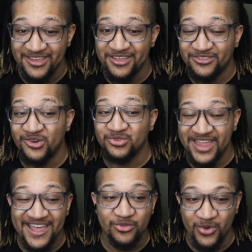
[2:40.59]
So
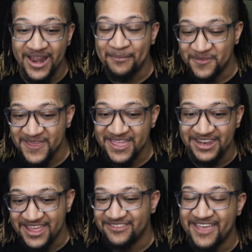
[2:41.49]
that's what I'm thinking
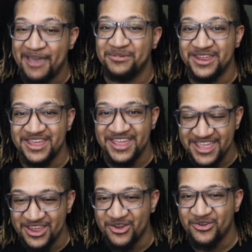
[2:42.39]
is happening
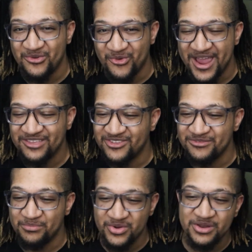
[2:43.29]
here, right? She's
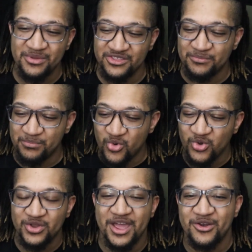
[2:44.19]
pretty much
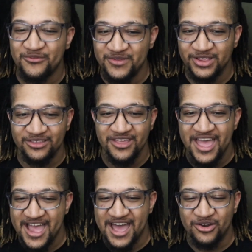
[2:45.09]
pulling out her feelings.
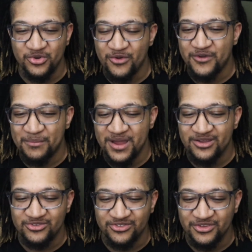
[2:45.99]
I don't know if her
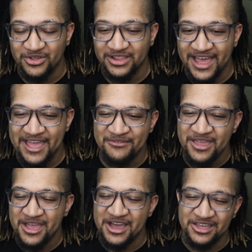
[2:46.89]
parents are still alive.
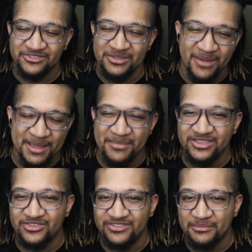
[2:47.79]
She might
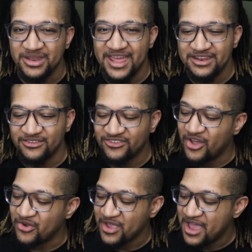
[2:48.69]
mention some of that in the
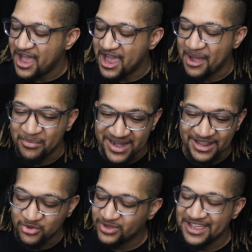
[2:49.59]
song, but I
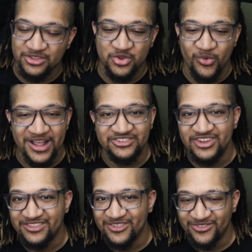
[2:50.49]
do like the direction
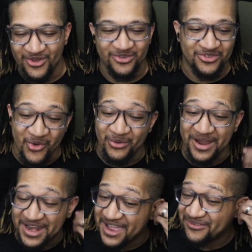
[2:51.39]
that this song is going
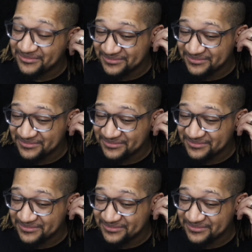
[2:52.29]
right now.